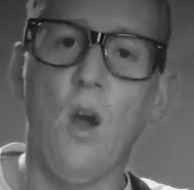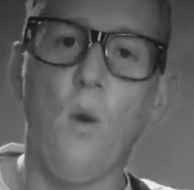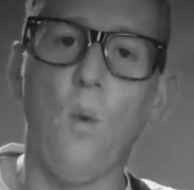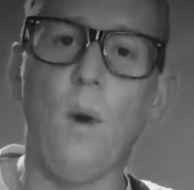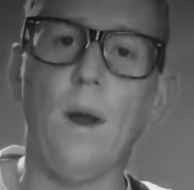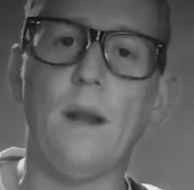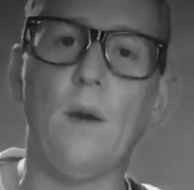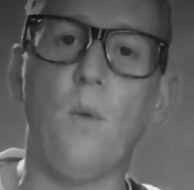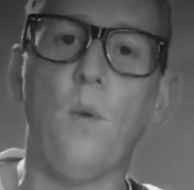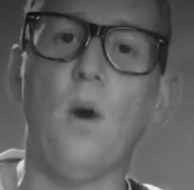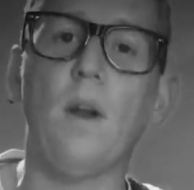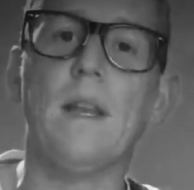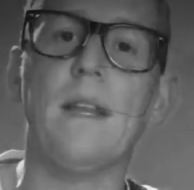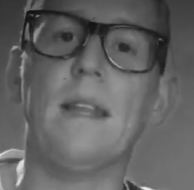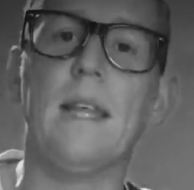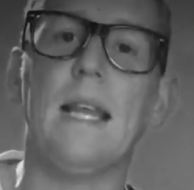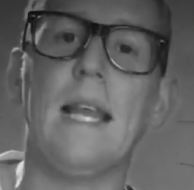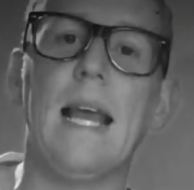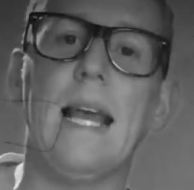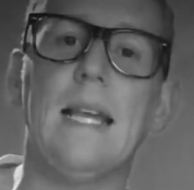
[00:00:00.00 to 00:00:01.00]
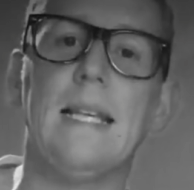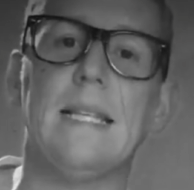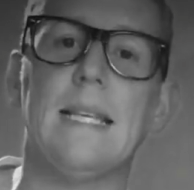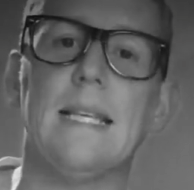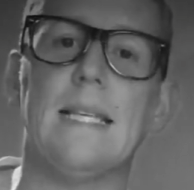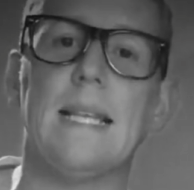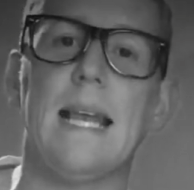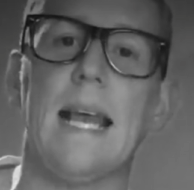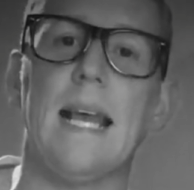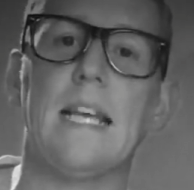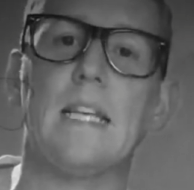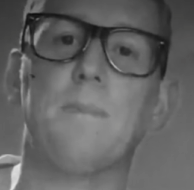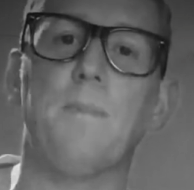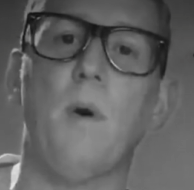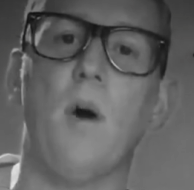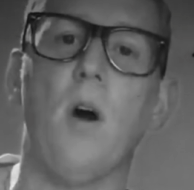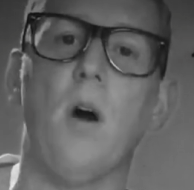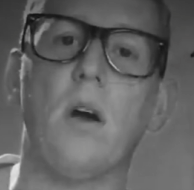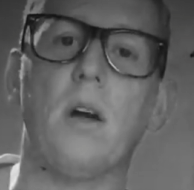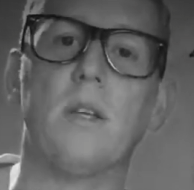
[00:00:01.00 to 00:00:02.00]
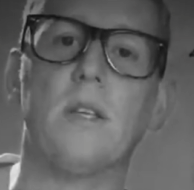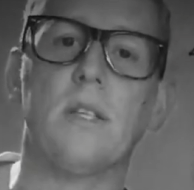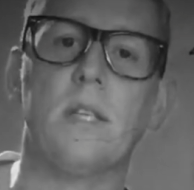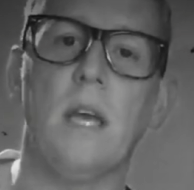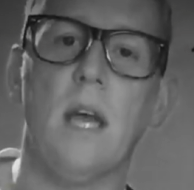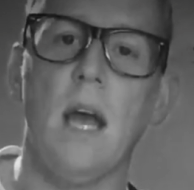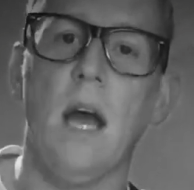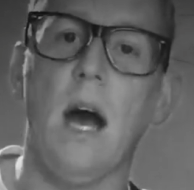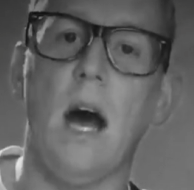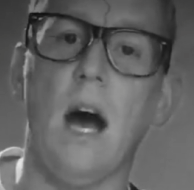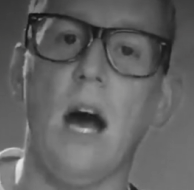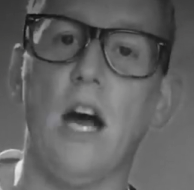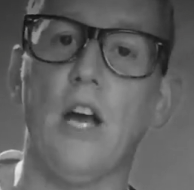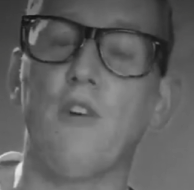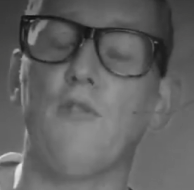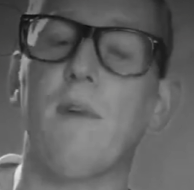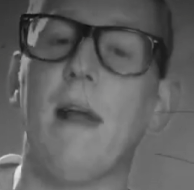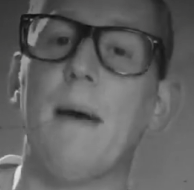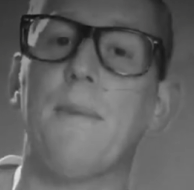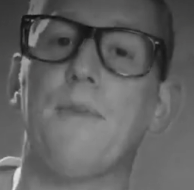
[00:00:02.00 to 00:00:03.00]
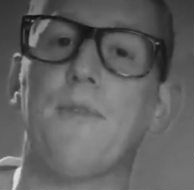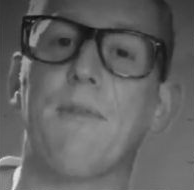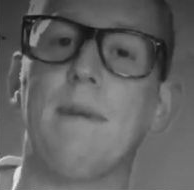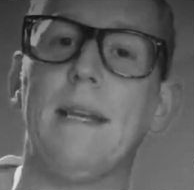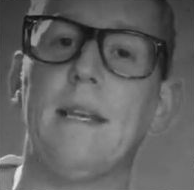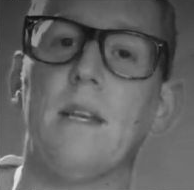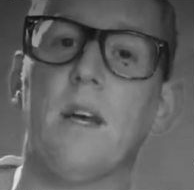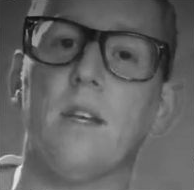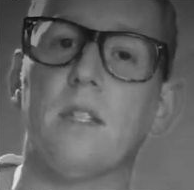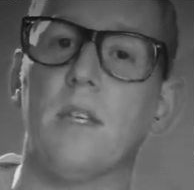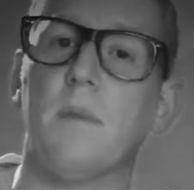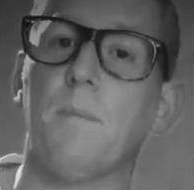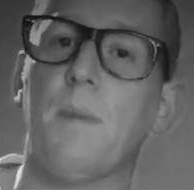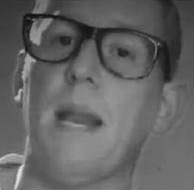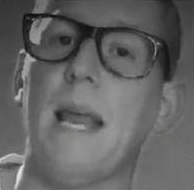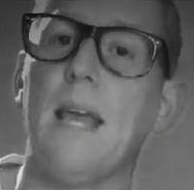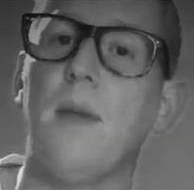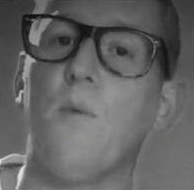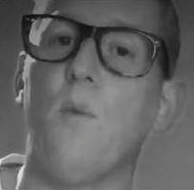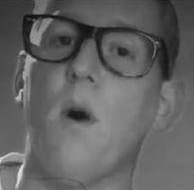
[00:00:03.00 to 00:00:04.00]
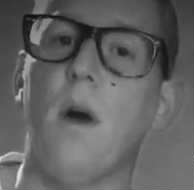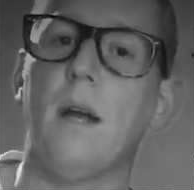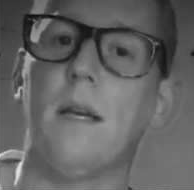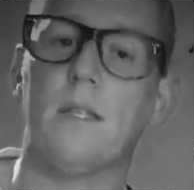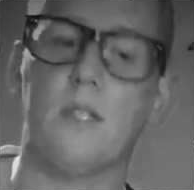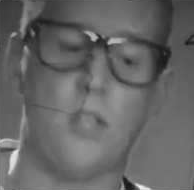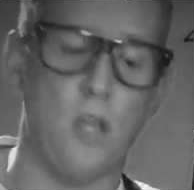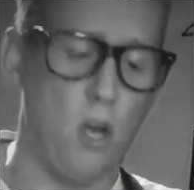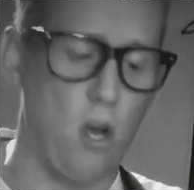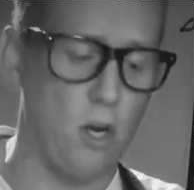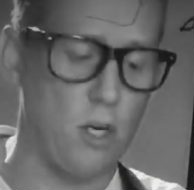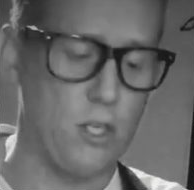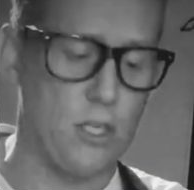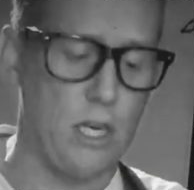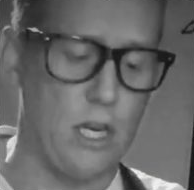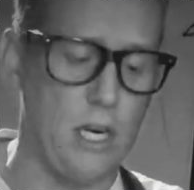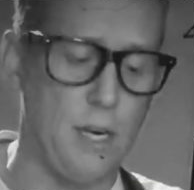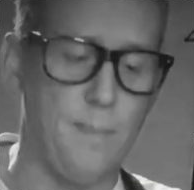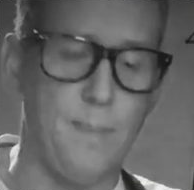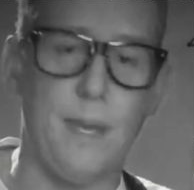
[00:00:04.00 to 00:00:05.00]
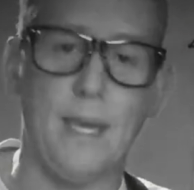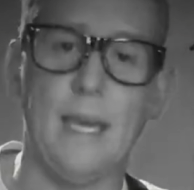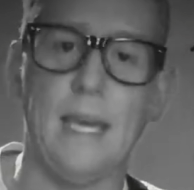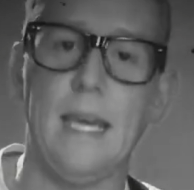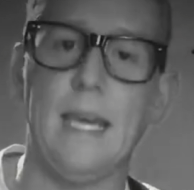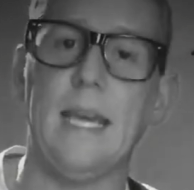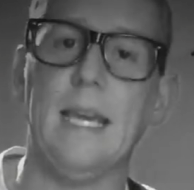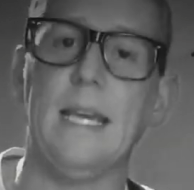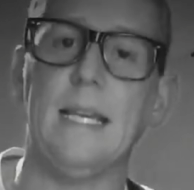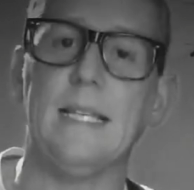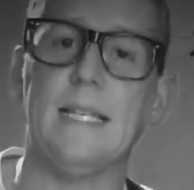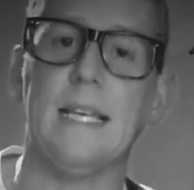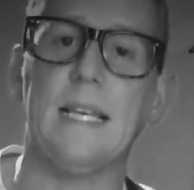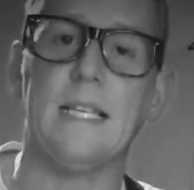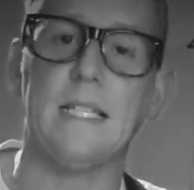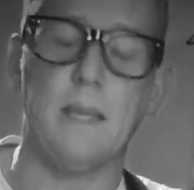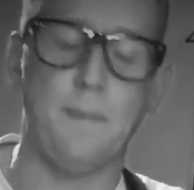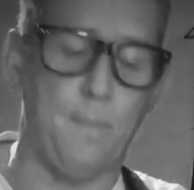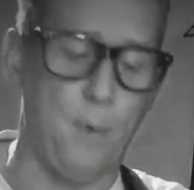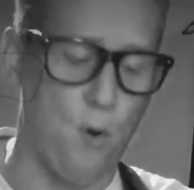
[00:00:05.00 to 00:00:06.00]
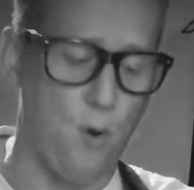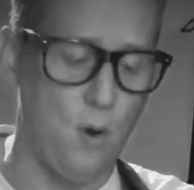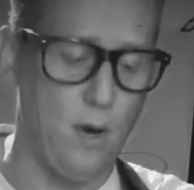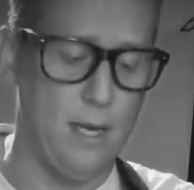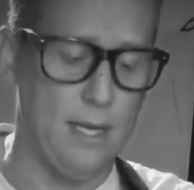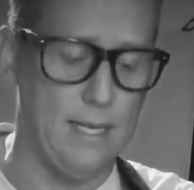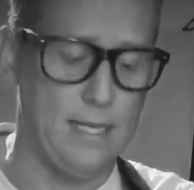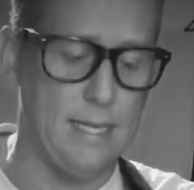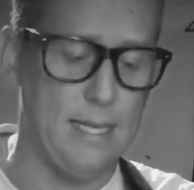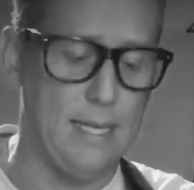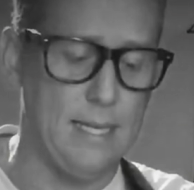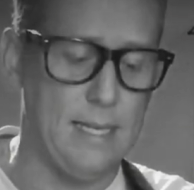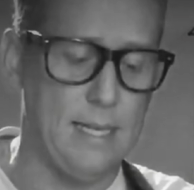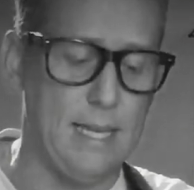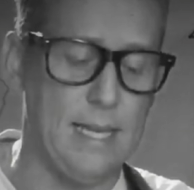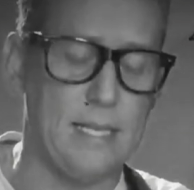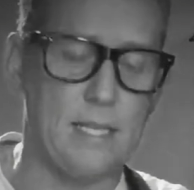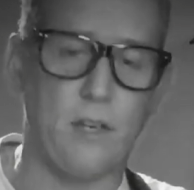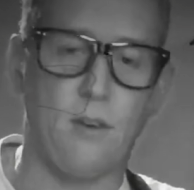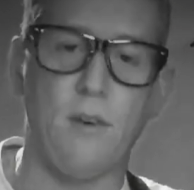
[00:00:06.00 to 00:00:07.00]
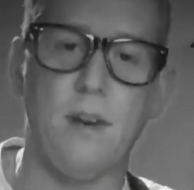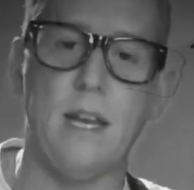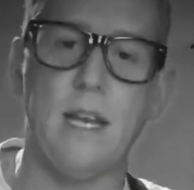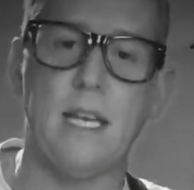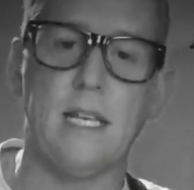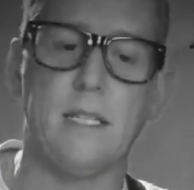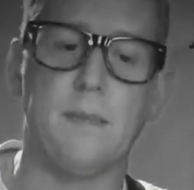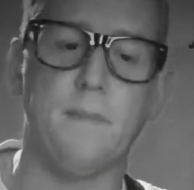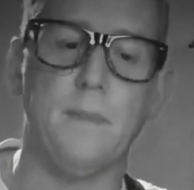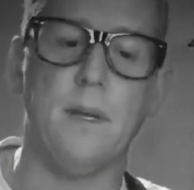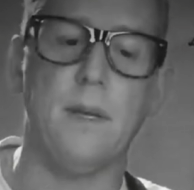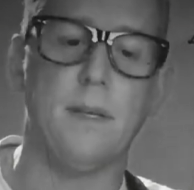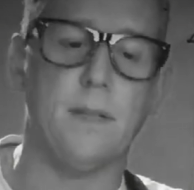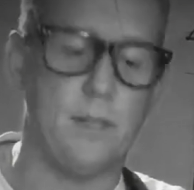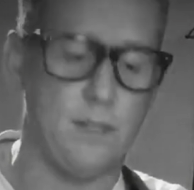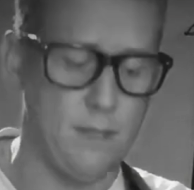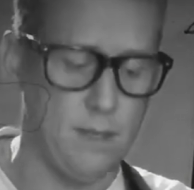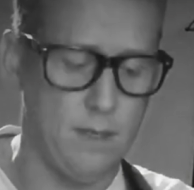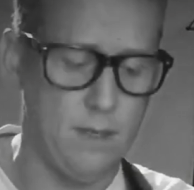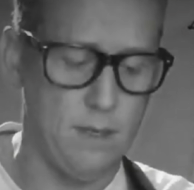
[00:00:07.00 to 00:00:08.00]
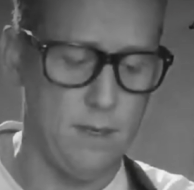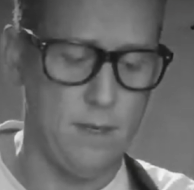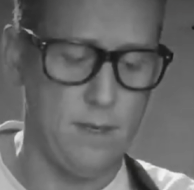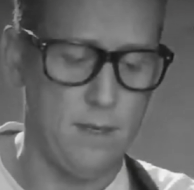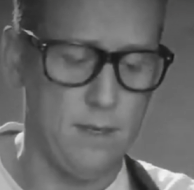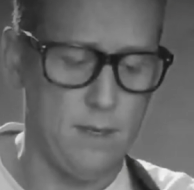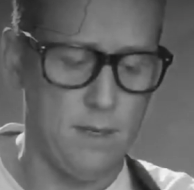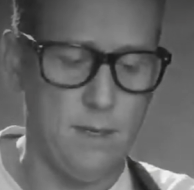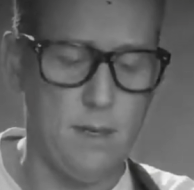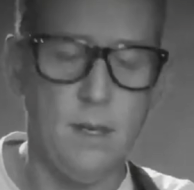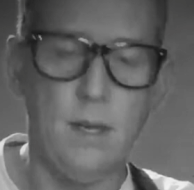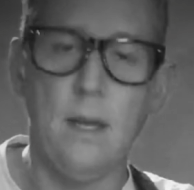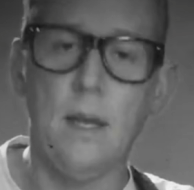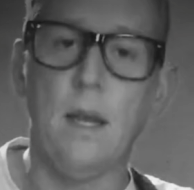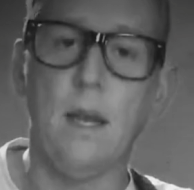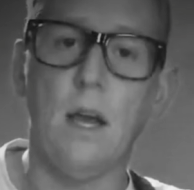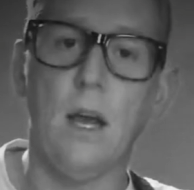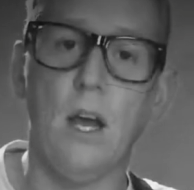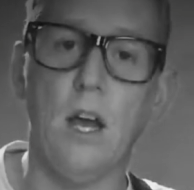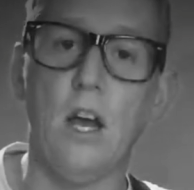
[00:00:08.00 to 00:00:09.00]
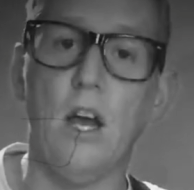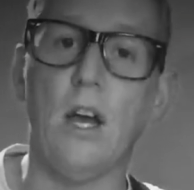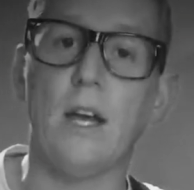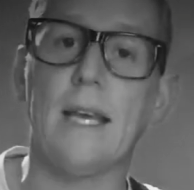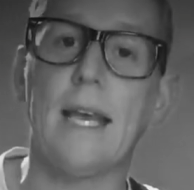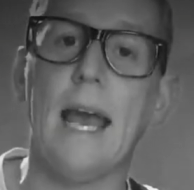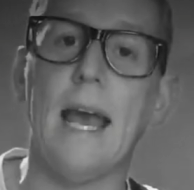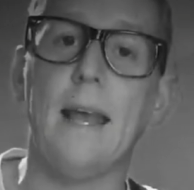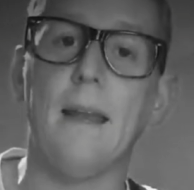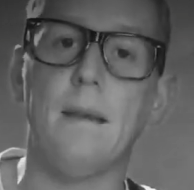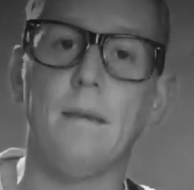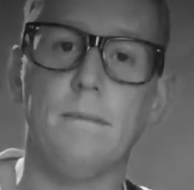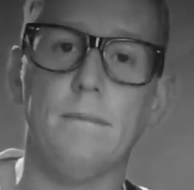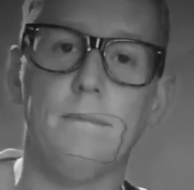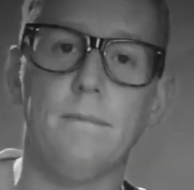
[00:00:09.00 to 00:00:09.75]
When I wanted the latest Xbox, I unwrapped 3 dozen plain white socks. Gonna be disappointed this Christmas again.